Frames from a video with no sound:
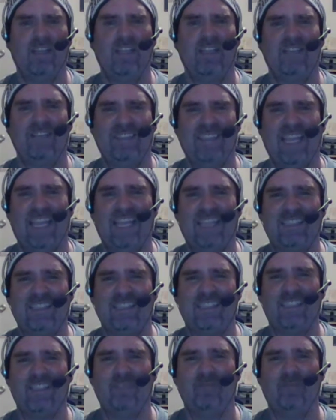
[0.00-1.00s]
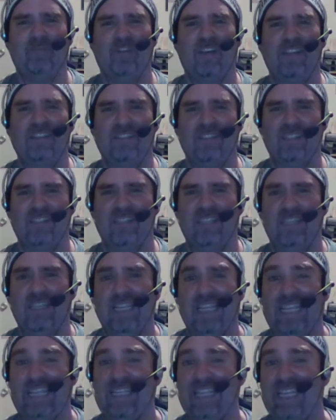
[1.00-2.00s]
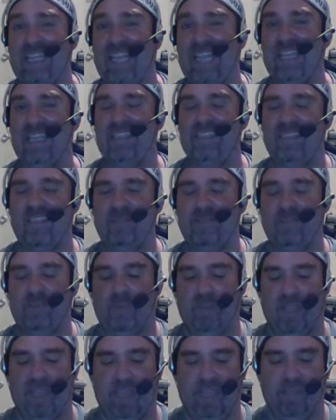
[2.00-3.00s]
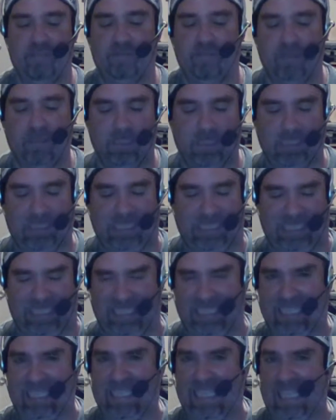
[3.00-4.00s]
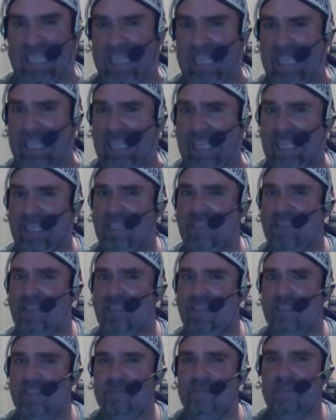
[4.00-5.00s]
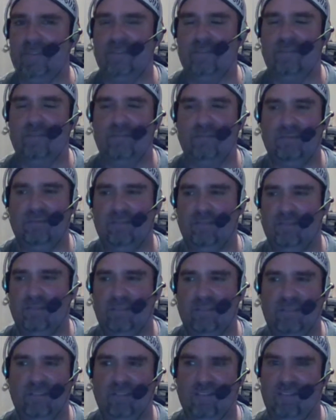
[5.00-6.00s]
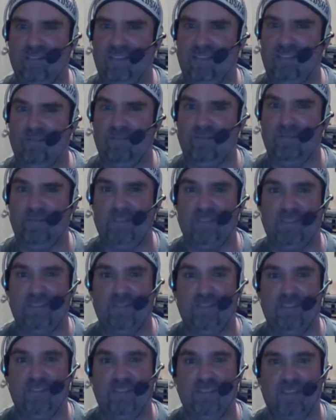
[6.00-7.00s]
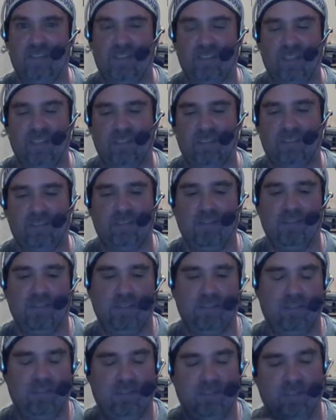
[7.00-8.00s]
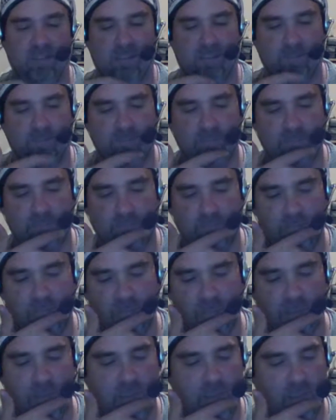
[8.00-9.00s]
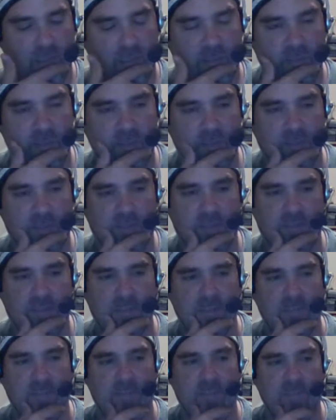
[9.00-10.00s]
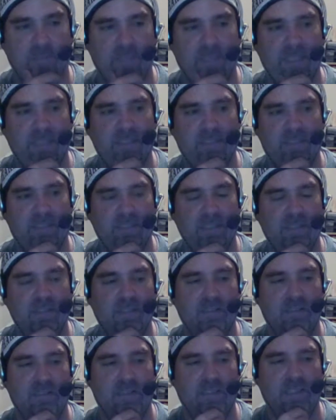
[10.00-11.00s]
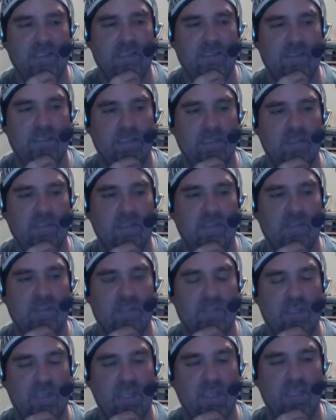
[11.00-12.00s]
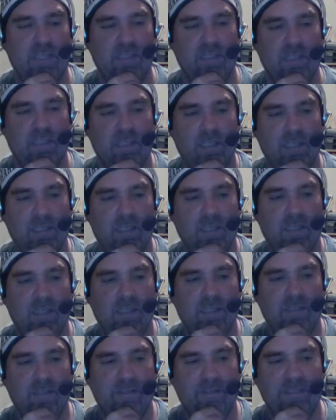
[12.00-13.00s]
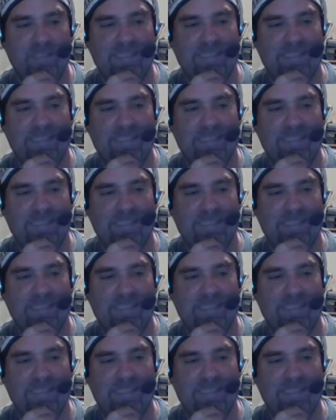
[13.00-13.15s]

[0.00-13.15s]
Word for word: AEW does one thing spectacularly. They do tag team wrestling spectacularly. I don't think that WWE will ever get to the quality of tag team wrestling that AEW will